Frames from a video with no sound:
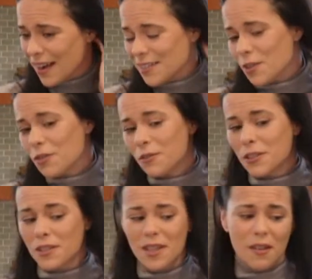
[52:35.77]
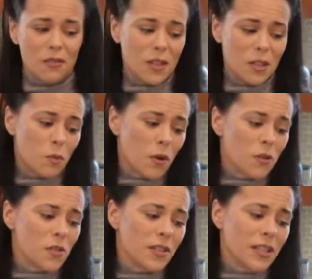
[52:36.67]
don't know what to think of this, but
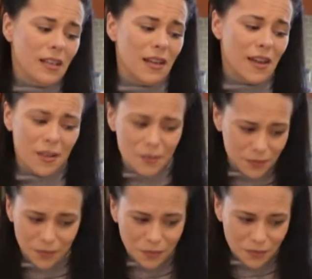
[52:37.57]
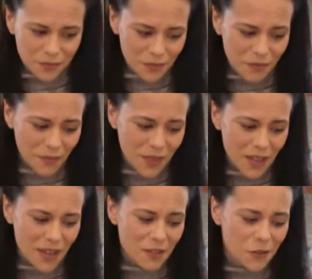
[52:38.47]
personally, like,
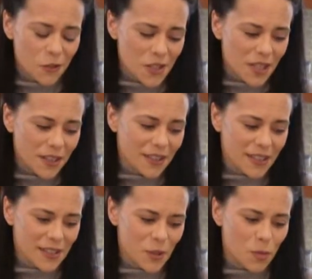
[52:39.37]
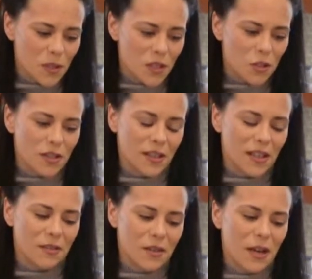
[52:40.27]
if you're sitting in this position
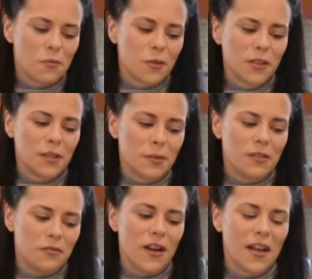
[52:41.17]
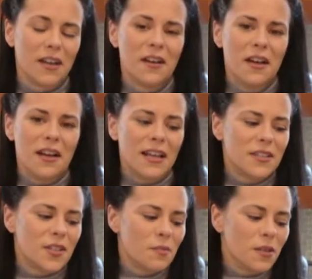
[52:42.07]
at World Liberty Fi and
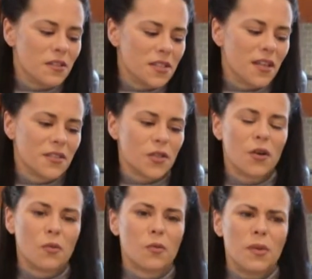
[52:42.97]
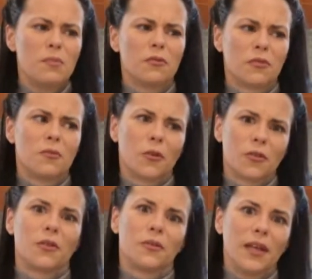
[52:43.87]
somebody says, oh, well, people from North
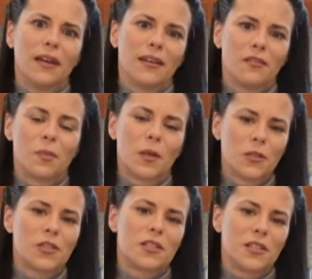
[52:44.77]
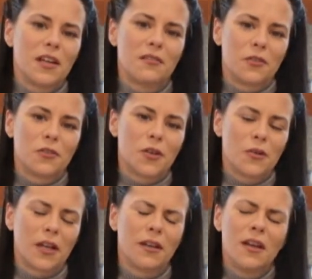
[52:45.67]
Korea have purchased a ton of your
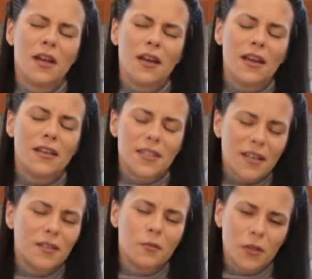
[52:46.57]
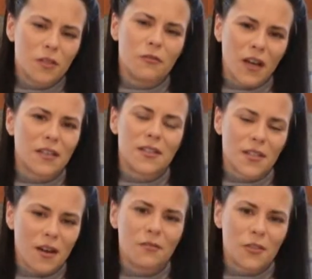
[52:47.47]
token, exactly what the fuck is the
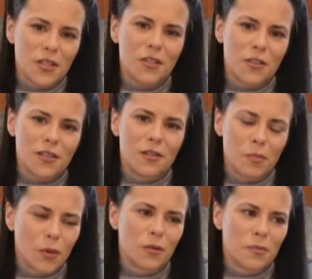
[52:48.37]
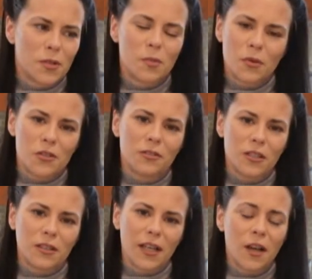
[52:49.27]
conversation in the boardroom supposed to
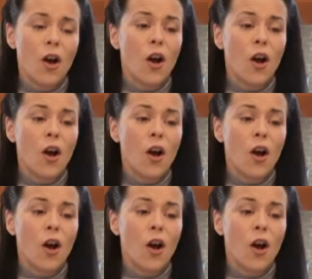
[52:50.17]
look like?